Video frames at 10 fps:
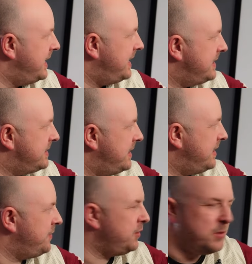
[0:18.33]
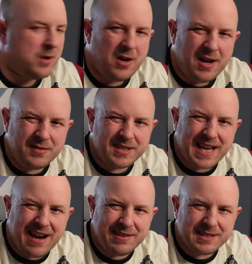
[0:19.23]
is that if you are having to
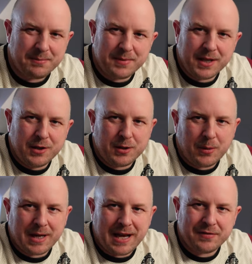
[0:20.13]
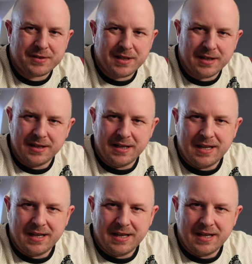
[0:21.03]
carry something, you don't have to